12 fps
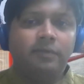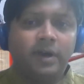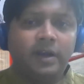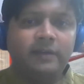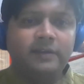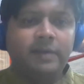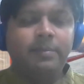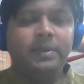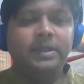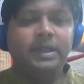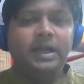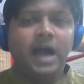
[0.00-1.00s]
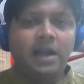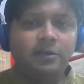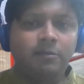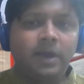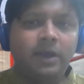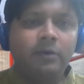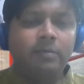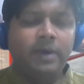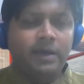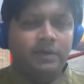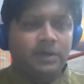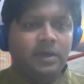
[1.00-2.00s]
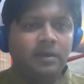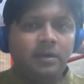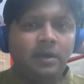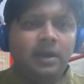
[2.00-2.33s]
For example, the gut microbiota.